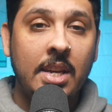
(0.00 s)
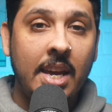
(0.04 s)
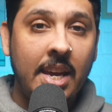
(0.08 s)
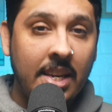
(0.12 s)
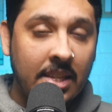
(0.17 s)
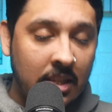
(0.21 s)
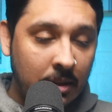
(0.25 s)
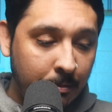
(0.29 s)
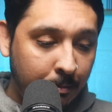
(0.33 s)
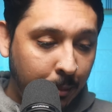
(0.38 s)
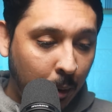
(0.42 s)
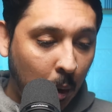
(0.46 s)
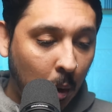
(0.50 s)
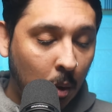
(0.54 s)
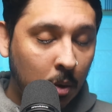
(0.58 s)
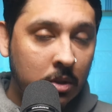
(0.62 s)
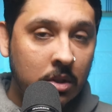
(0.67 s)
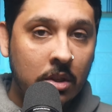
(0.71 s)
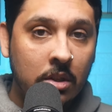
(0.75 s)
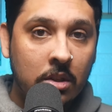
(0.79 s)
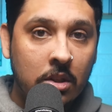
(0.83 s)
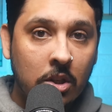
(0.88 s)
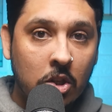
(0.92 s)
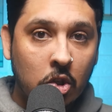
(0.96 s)
it's
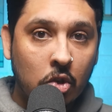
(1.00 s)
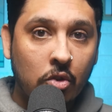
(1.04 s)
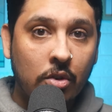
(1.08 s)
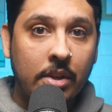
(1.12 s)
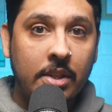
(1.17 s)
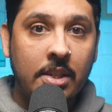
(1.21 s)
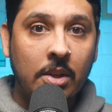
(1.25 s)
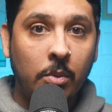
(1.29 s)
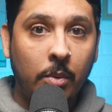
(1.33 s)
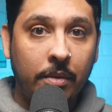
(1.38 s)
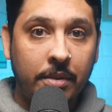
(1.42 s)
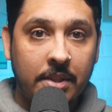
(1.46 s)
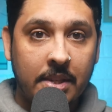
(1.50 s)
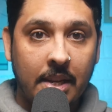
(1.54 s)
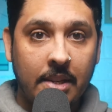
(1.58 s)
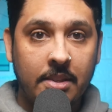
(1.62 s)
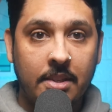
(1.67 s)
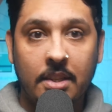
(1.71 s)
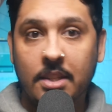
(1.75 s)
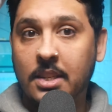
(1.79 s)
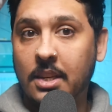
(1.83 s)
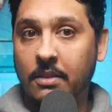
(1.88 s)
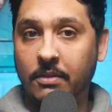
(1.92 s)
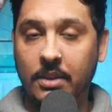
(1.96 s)
important to treat it with
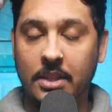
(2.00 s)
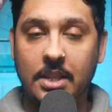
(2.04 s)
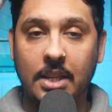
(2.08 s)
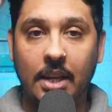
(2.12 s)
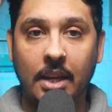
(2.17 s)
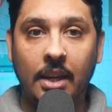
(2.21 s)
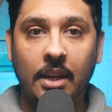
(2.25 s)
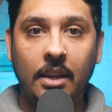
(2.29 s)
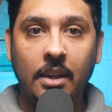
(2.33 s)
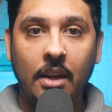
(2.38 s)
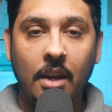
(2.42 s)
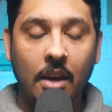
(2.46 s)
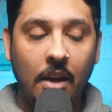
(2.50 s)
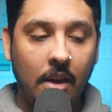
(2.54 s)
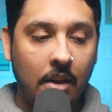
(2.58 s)
sensitivity.